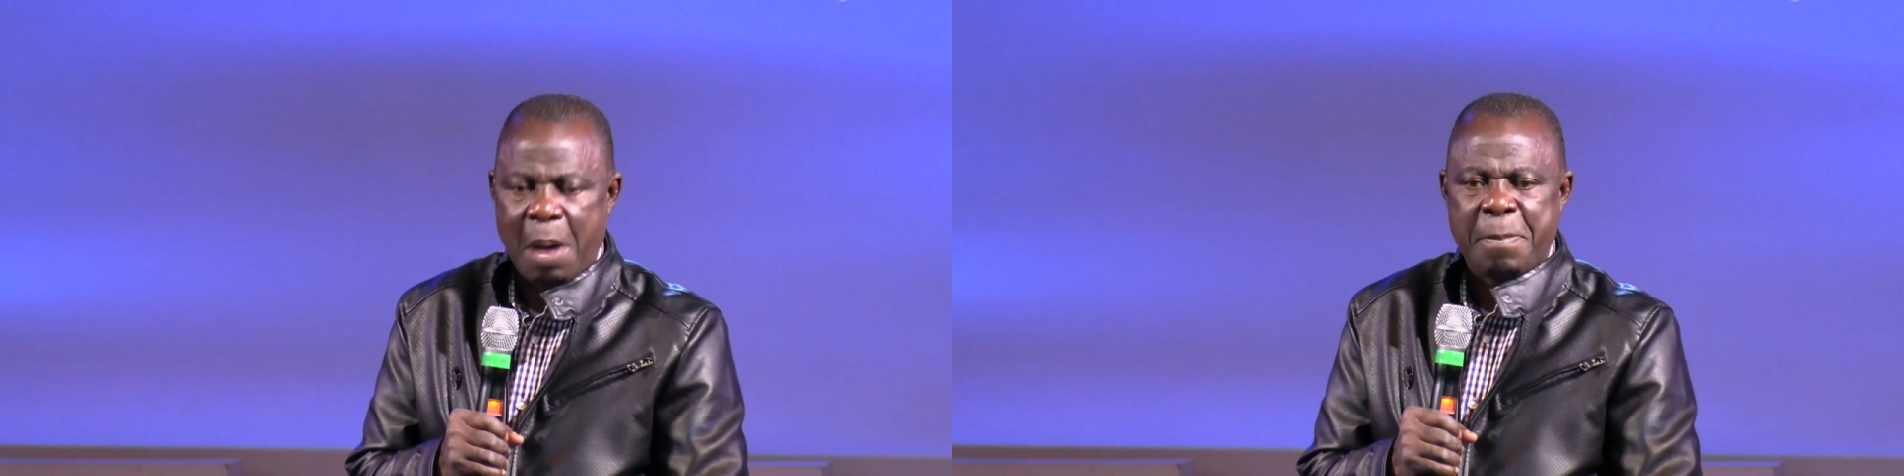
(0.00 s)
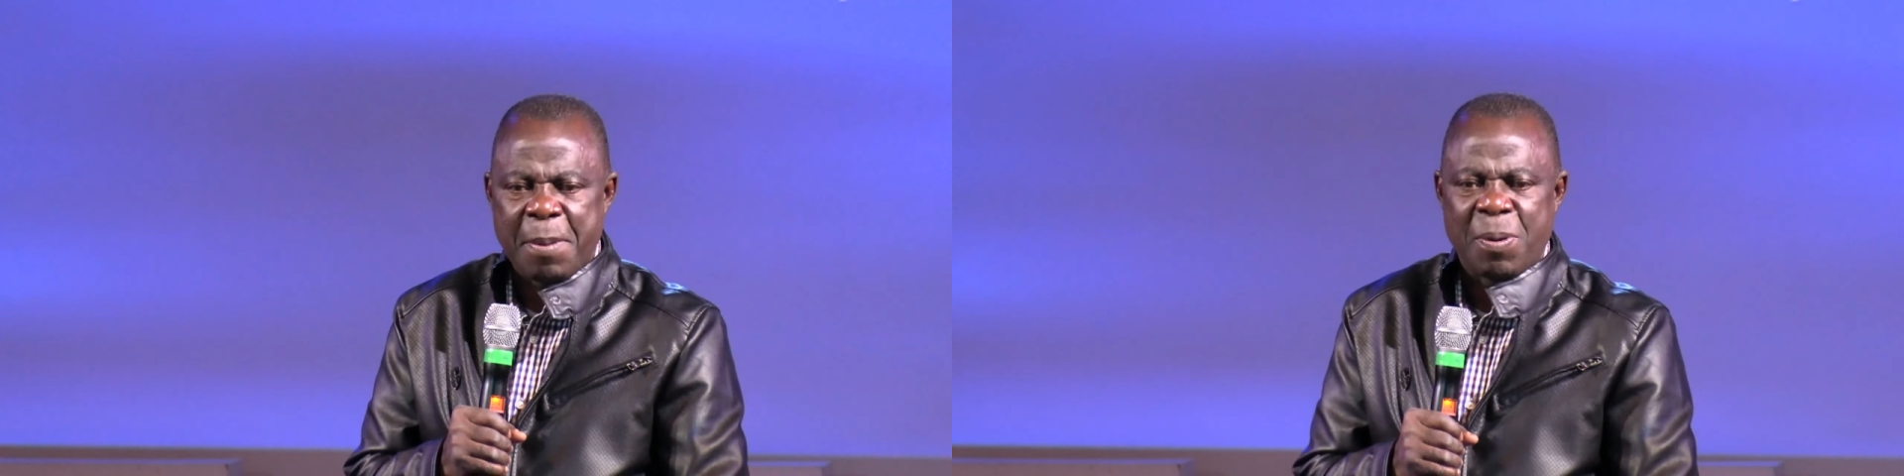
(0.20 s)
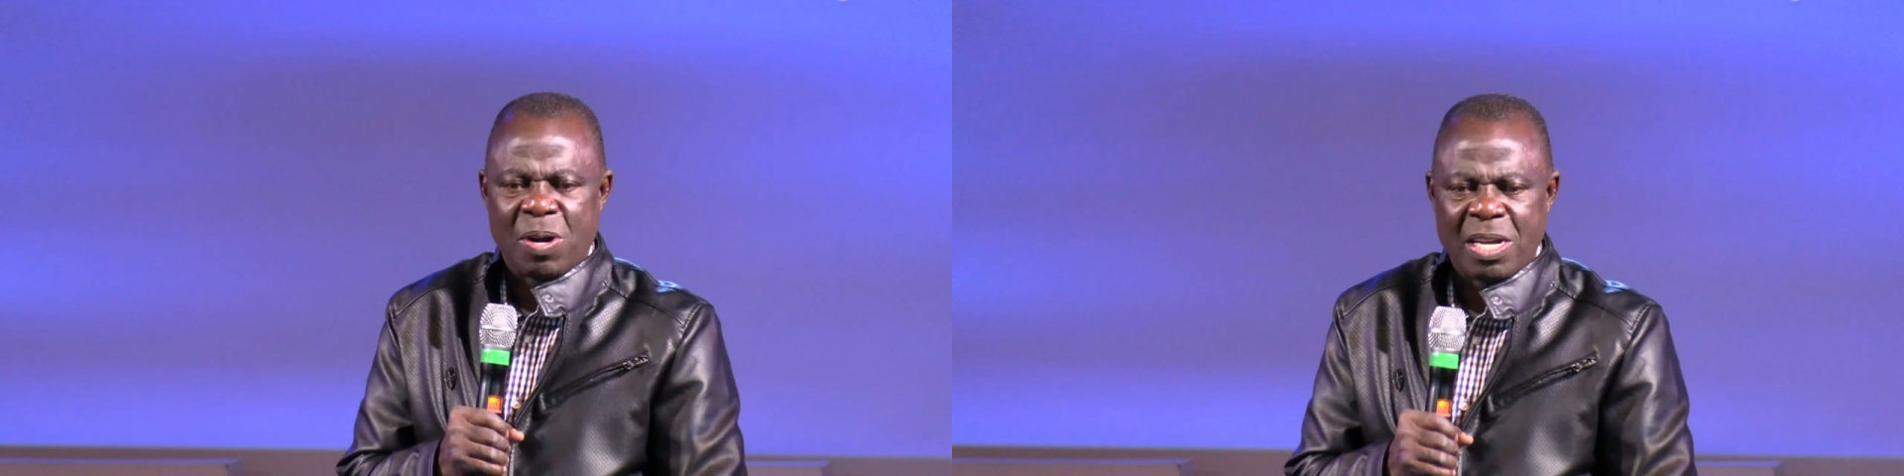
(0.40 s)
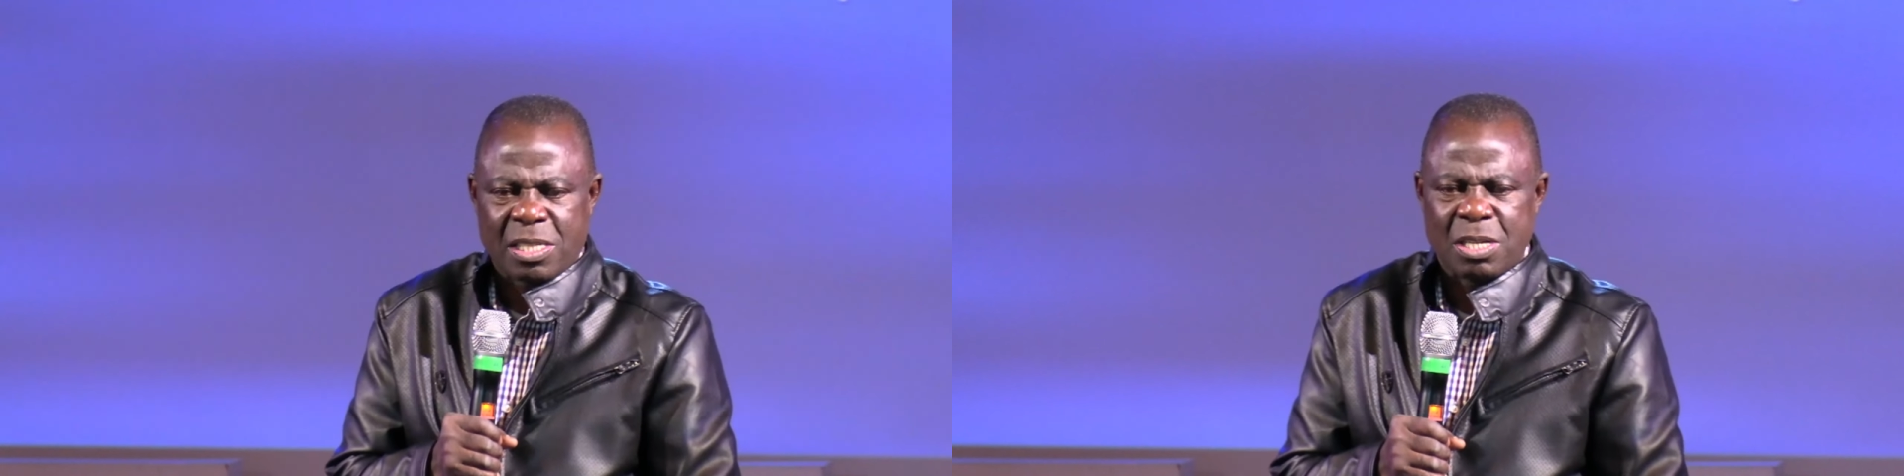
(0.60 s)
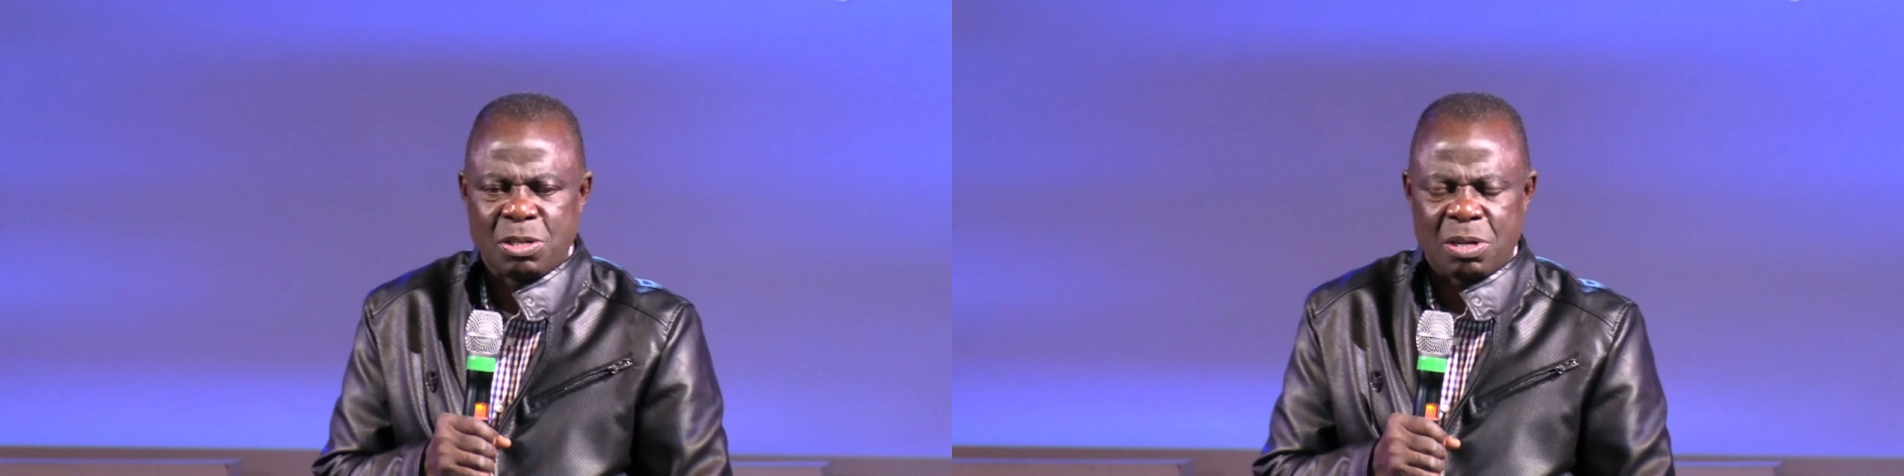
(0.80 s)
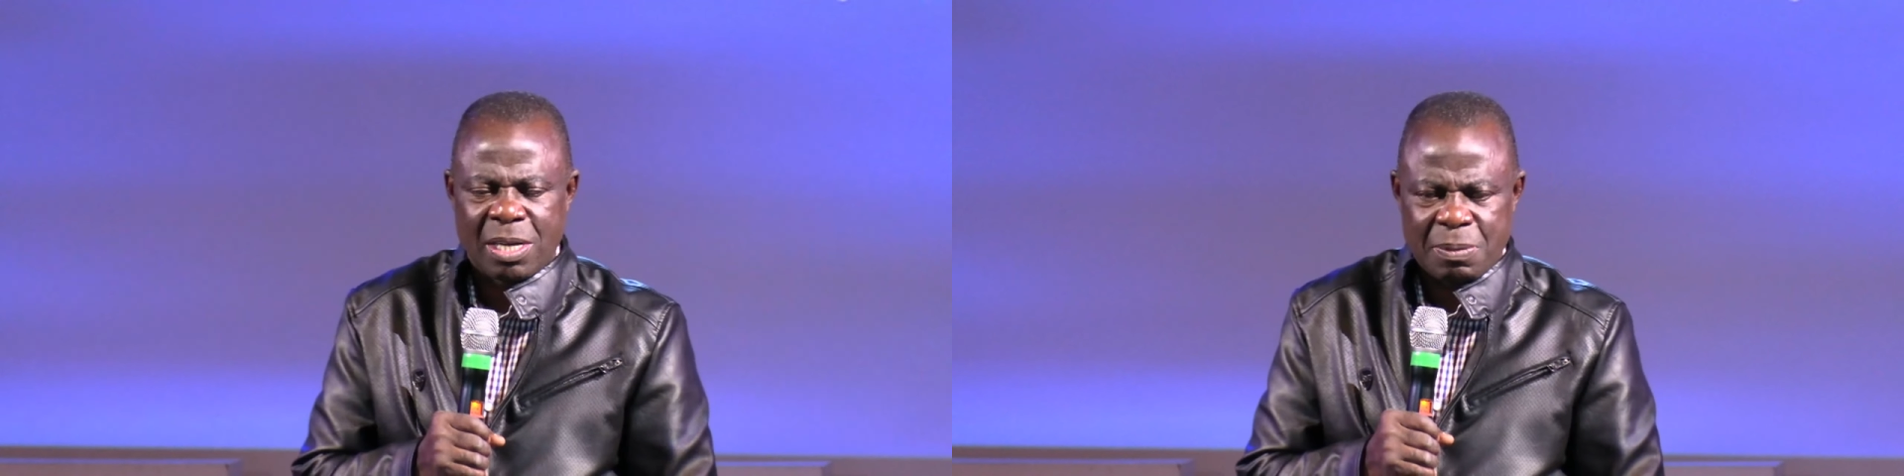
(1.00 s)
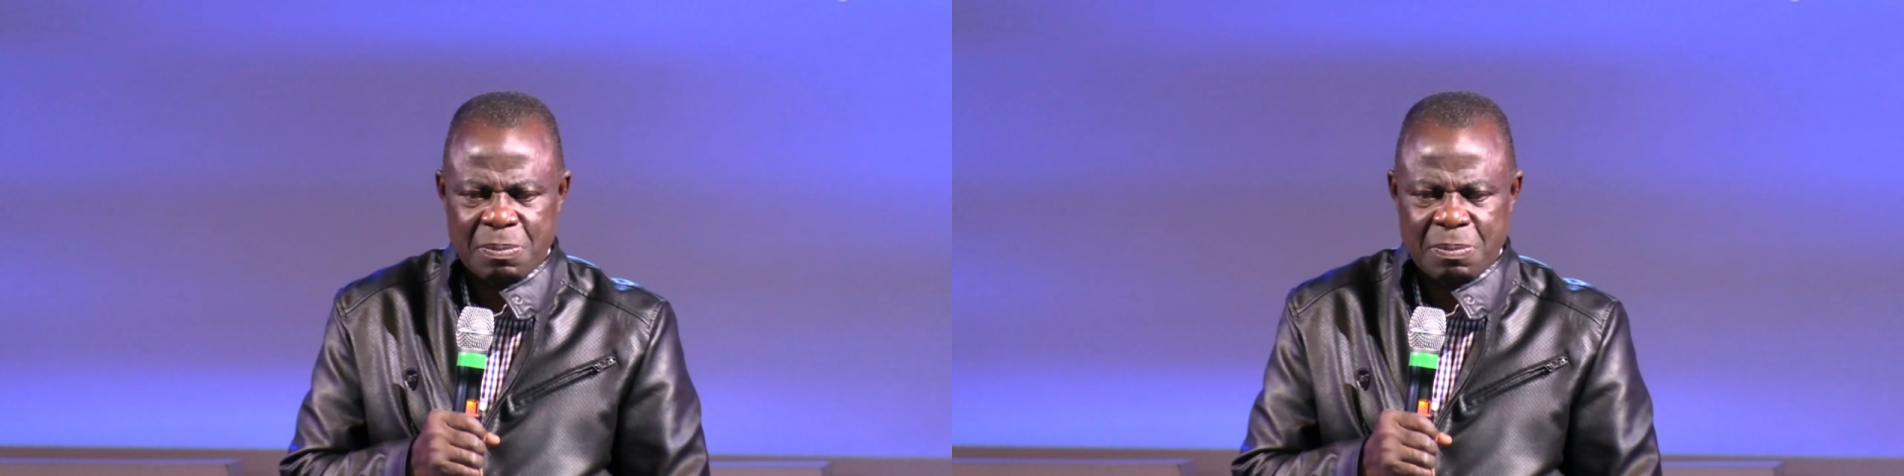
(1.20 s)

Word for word: people listen to him.